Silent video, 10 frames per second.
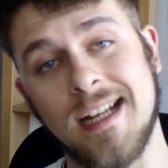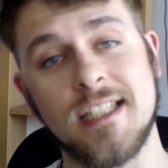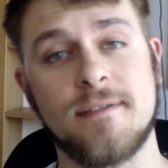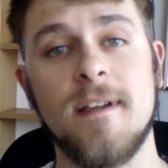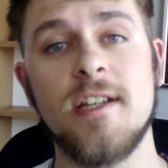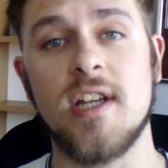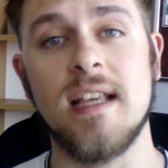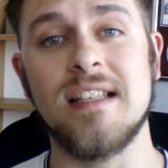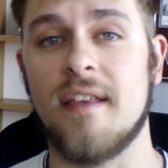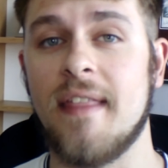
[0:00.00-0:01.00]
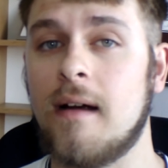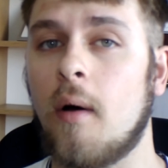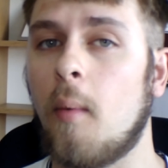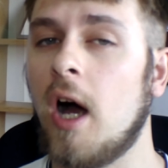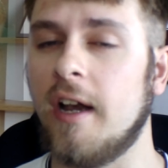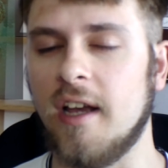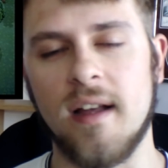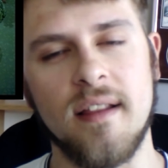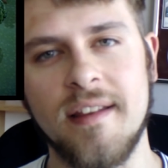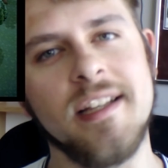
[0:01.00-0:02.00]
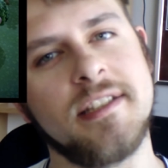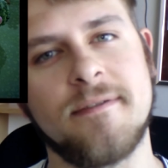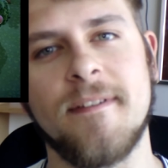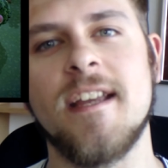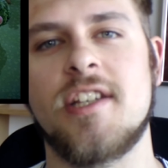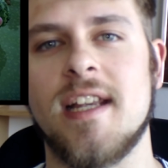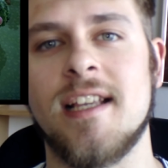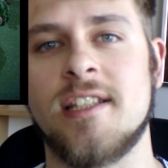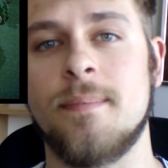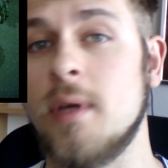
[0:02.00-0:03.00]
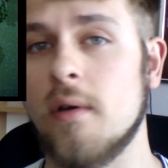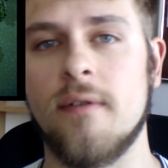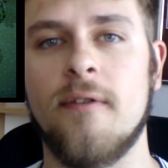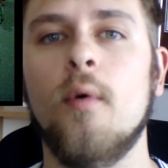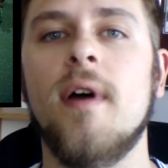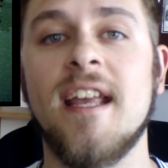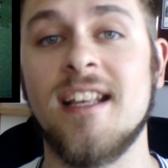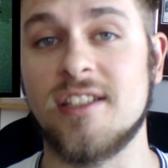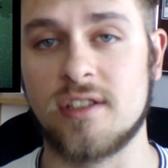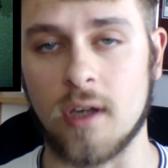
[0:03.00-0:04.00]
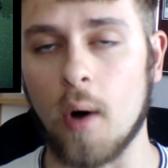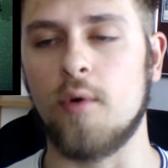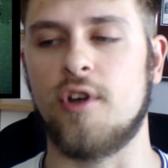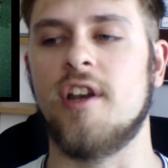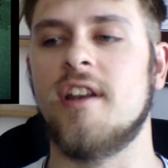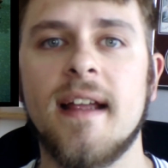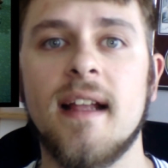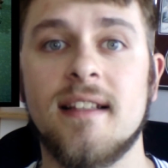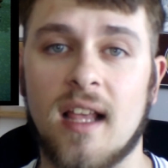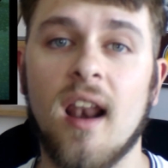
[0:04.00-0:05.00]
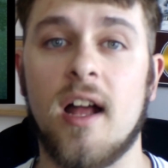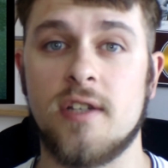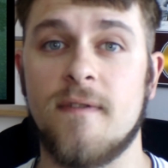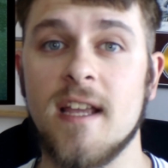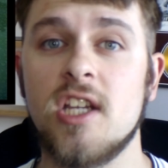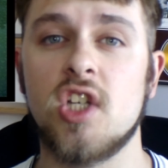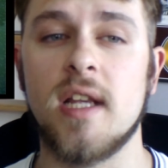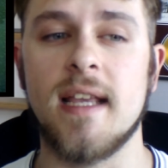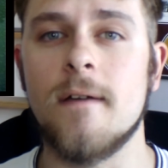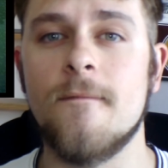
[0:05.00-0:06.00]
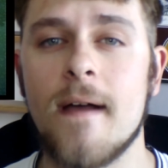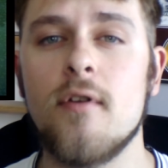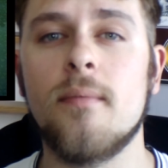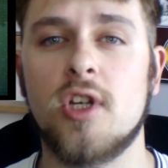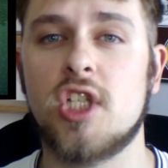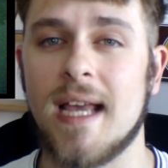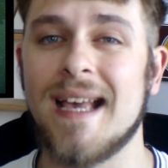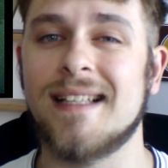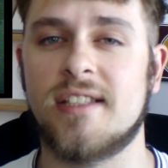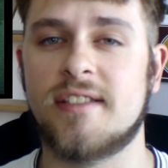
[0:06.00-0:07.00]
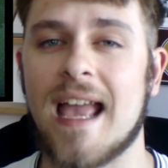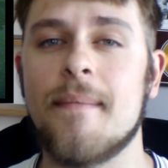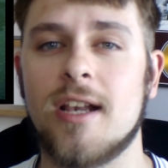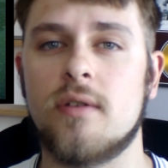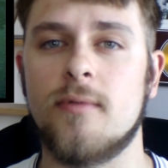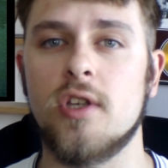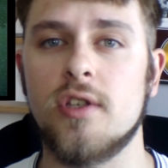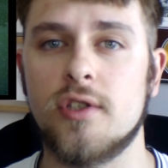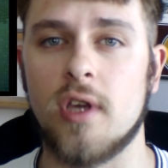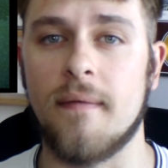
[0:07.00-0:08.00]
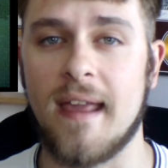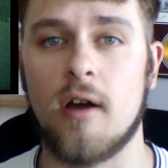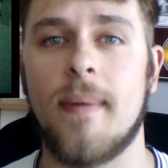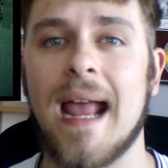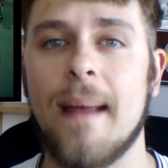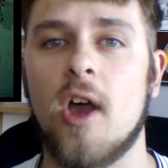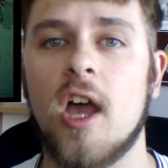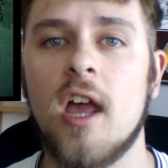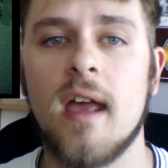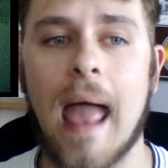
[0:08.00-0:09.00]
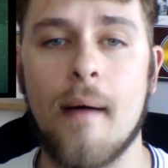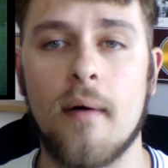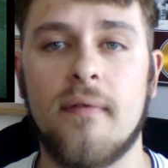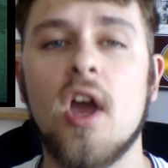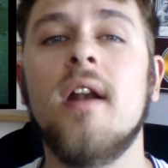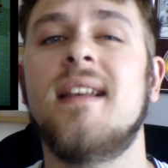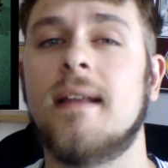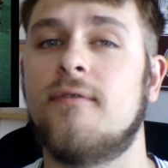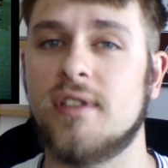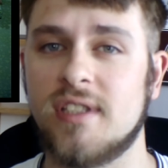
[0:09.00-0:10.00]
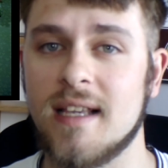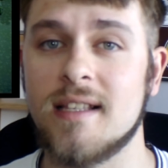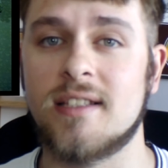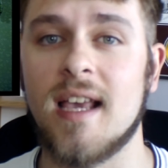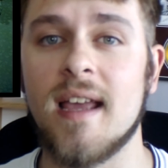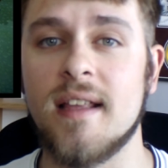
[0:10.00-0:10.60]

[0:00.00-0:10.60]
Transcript: The next fish is the arowana. This fish is beautiful. It's golden. It's a large fish. It very much shares the same attributes of the arapaima. However, the only difference is